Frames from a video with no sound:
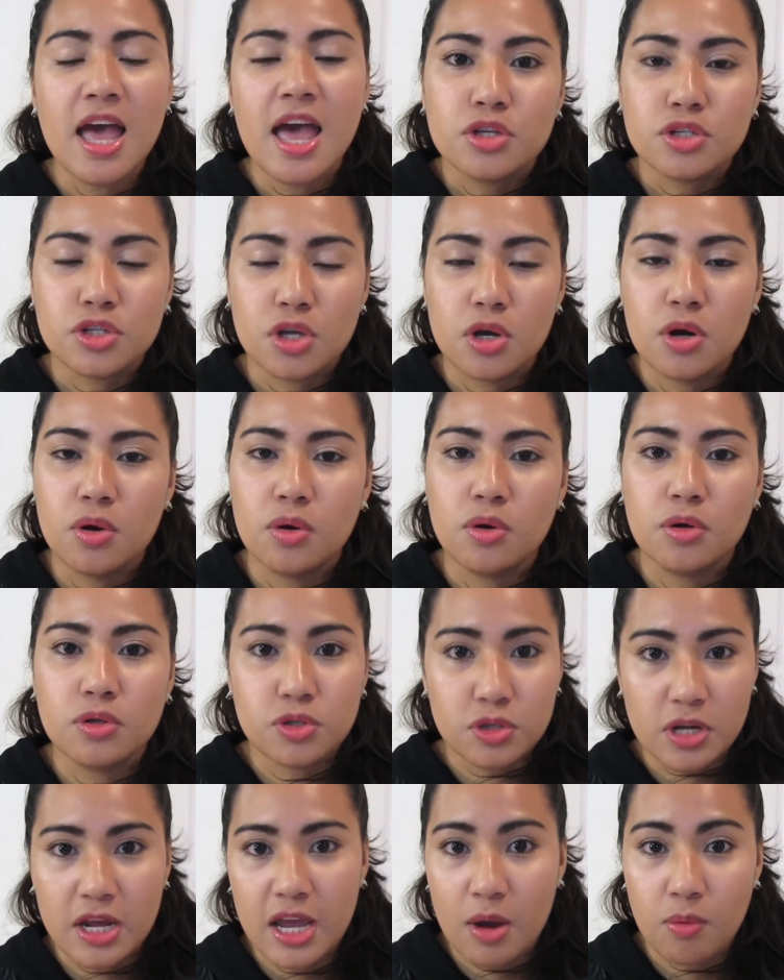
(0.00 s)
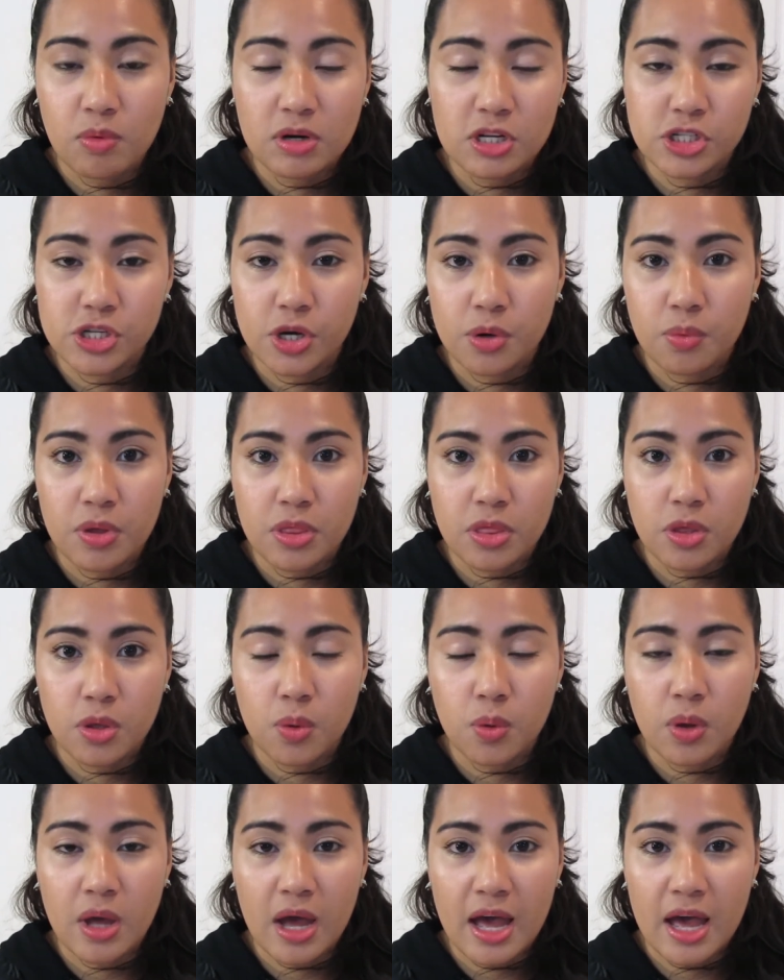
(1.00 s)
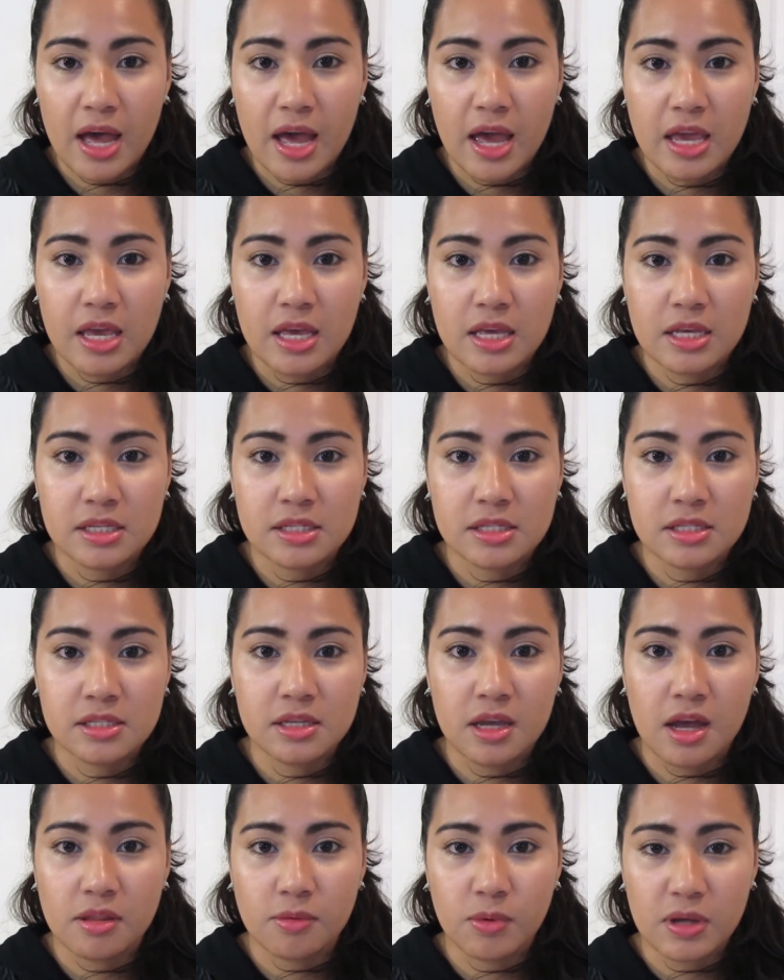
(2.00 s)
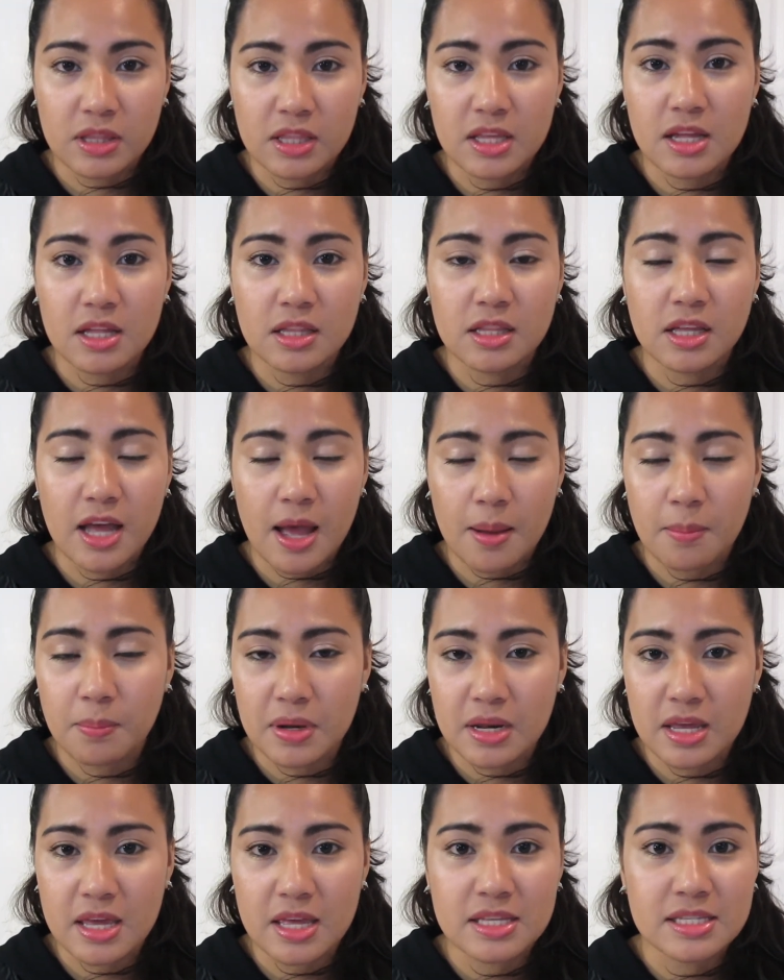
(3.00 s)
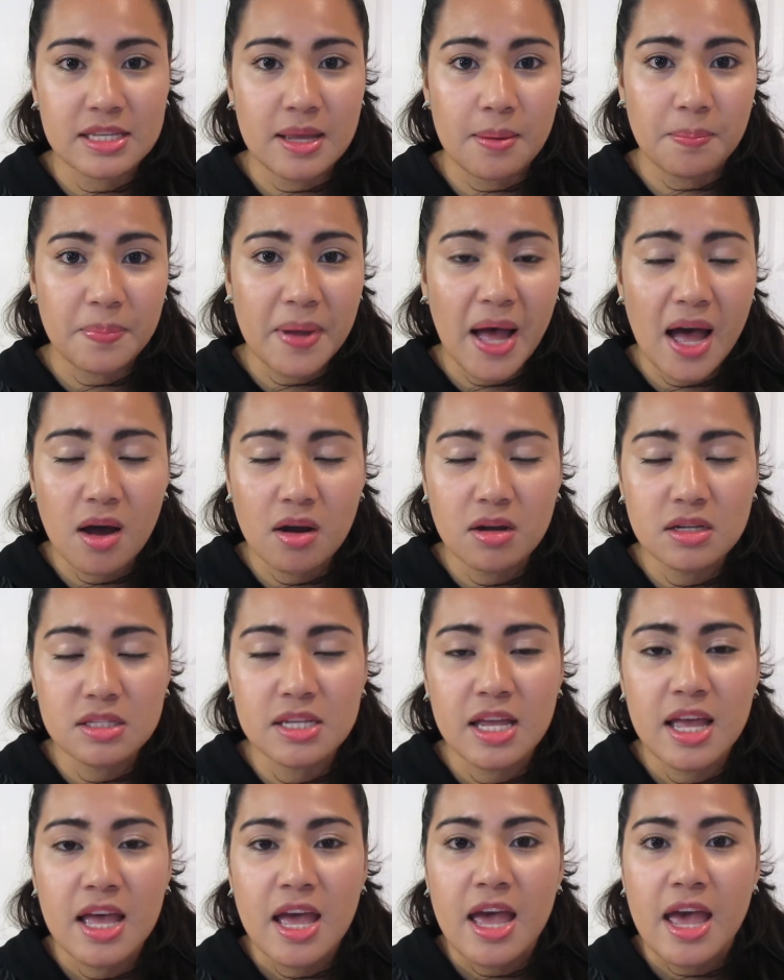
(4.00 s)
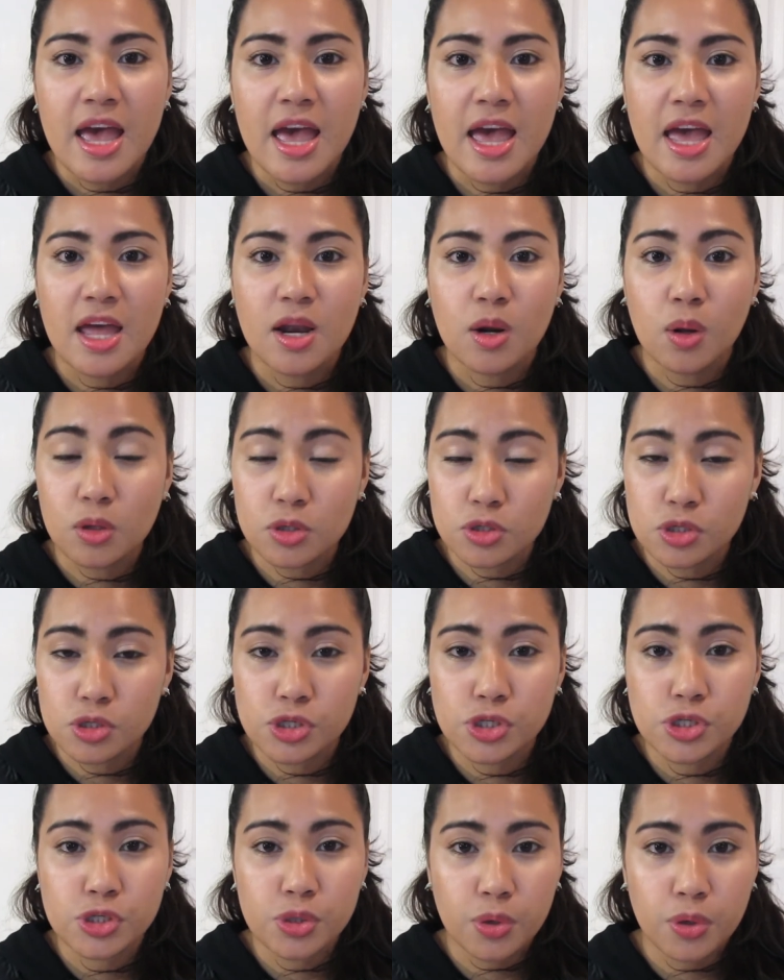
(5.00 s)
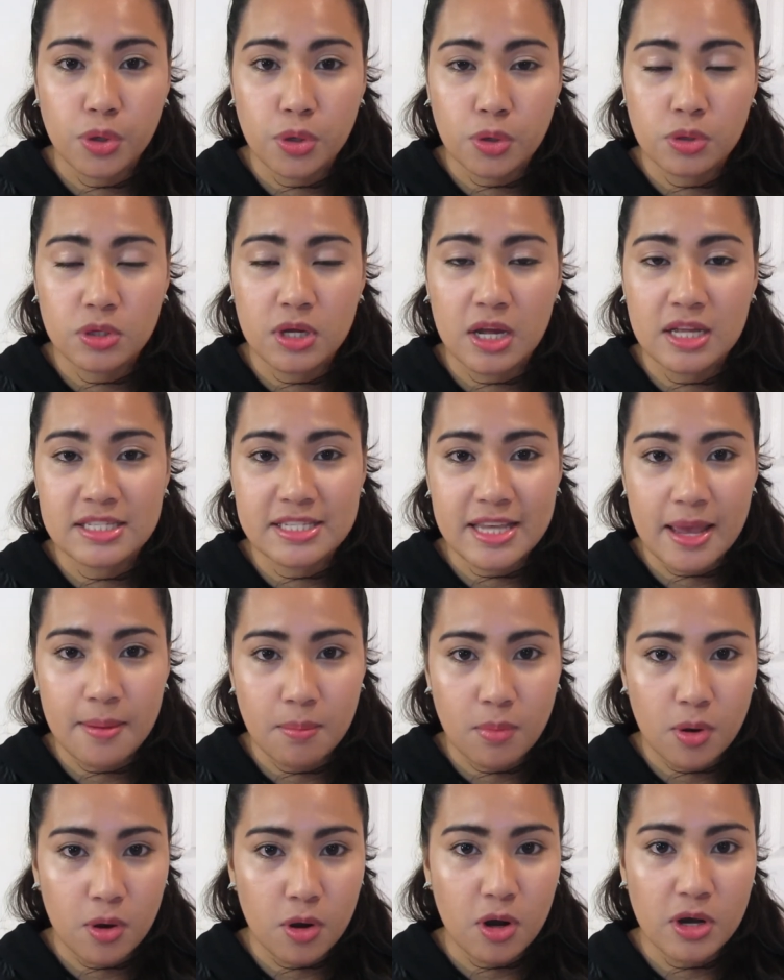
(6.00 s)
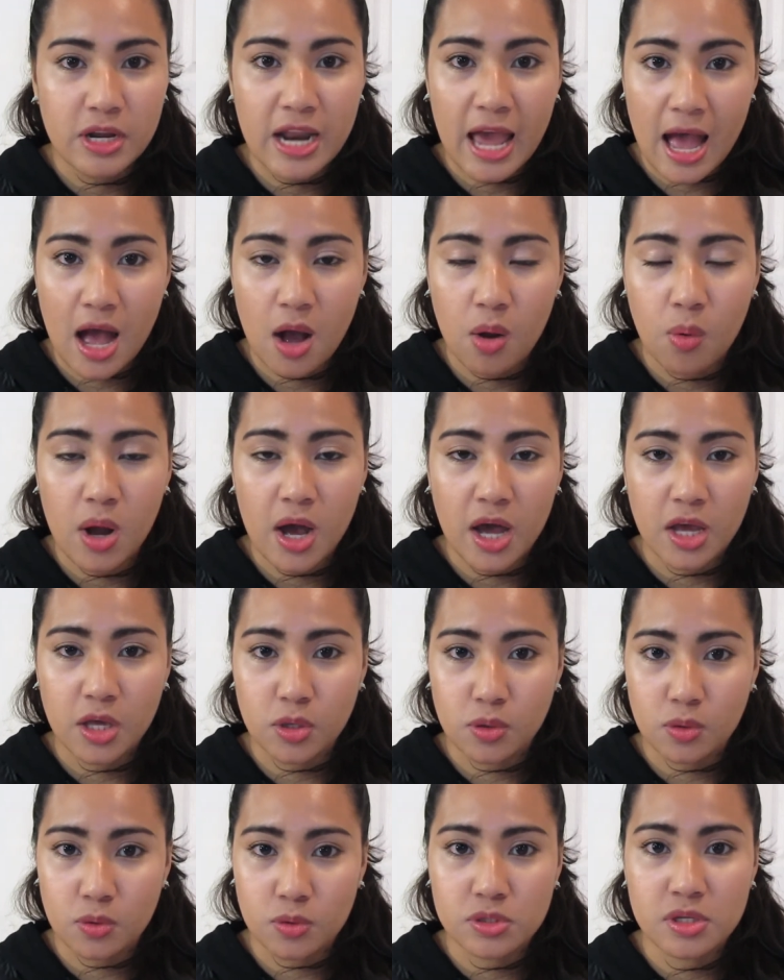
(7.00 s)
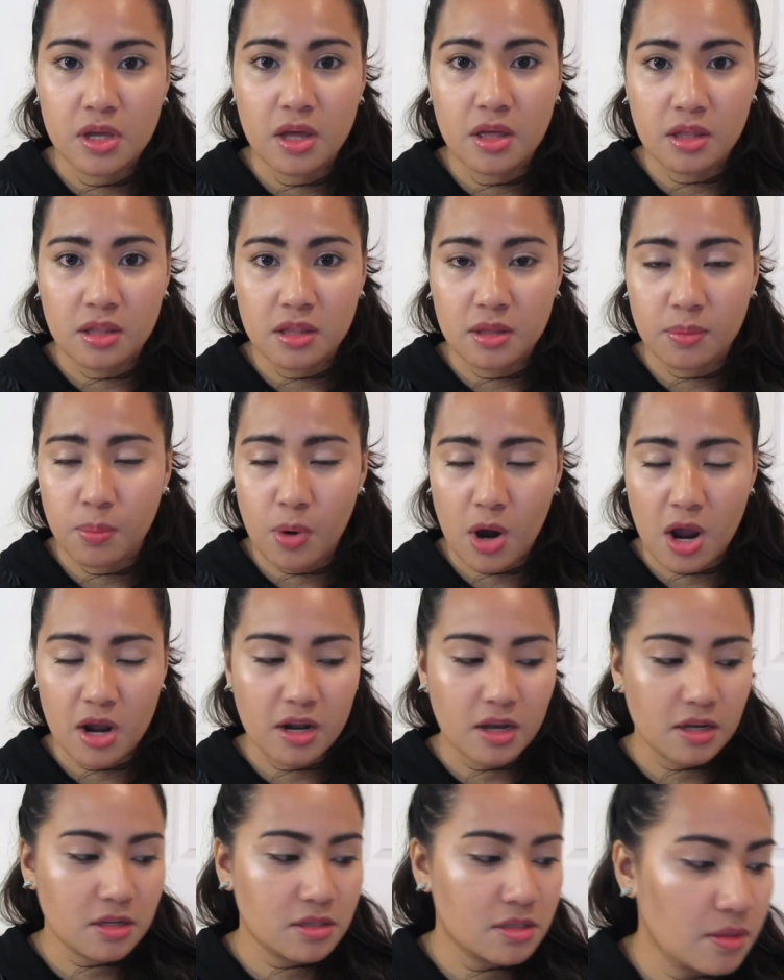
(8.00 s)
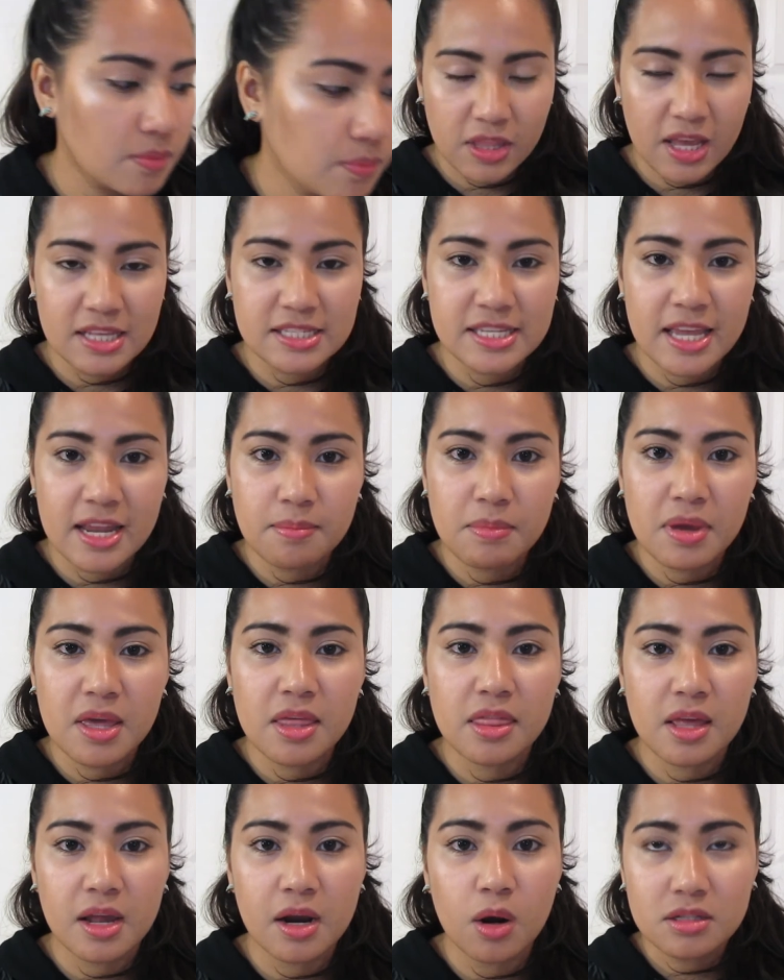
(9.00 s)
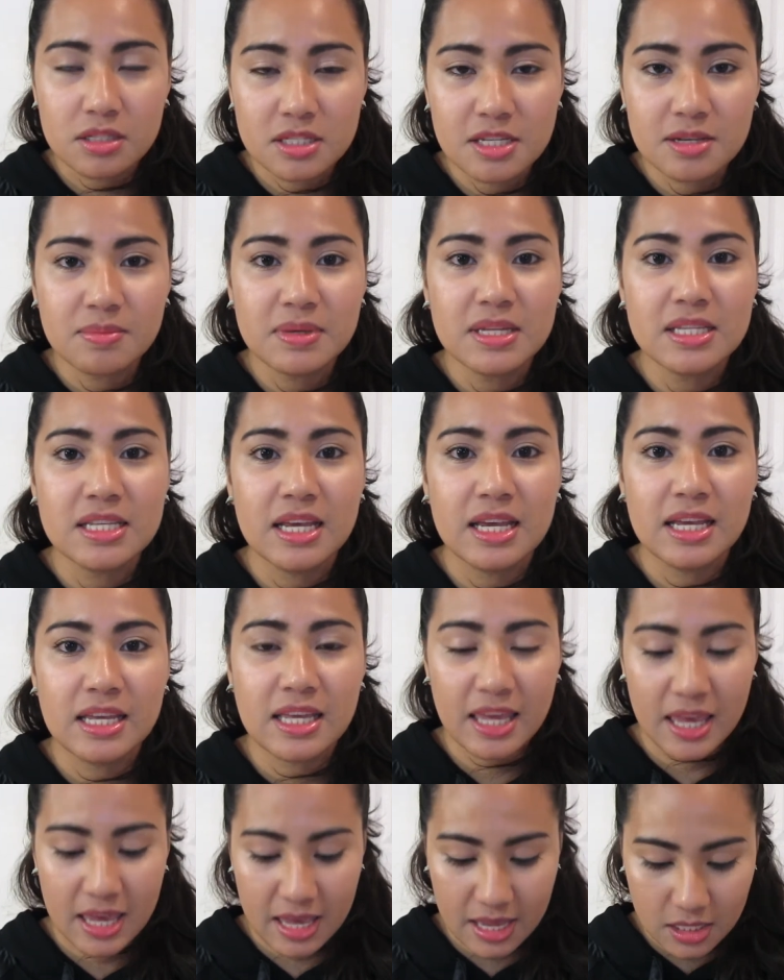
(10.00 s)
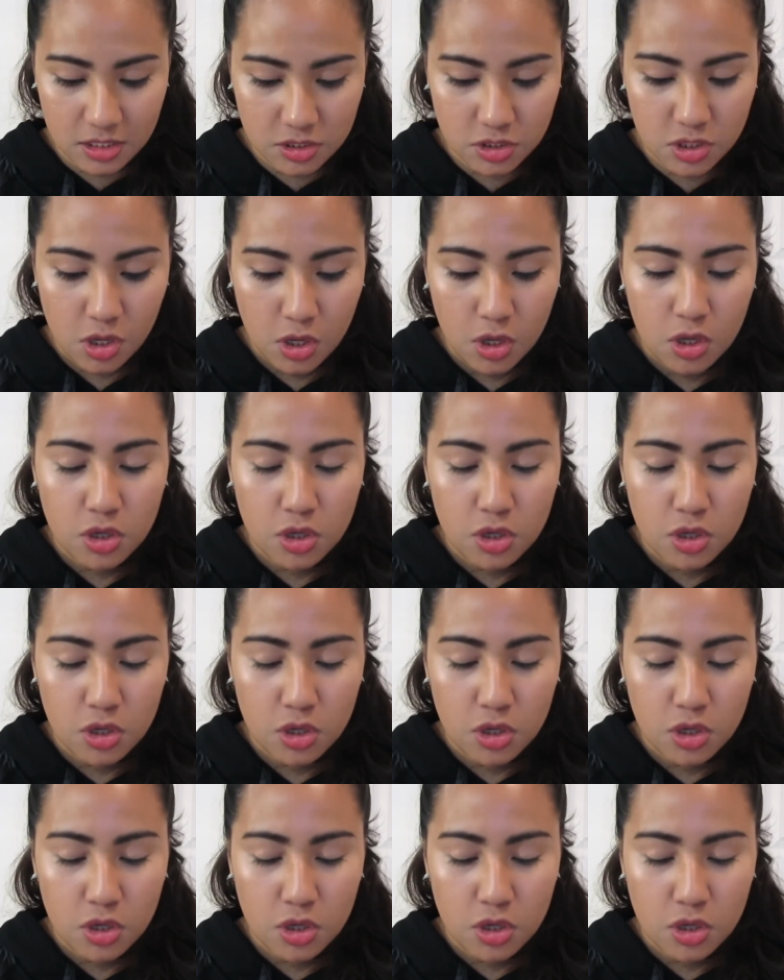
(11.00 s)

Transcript: So today I want to share with you guys what the company is about and also show you a demo on how I use the products. They send me their ultimate kit.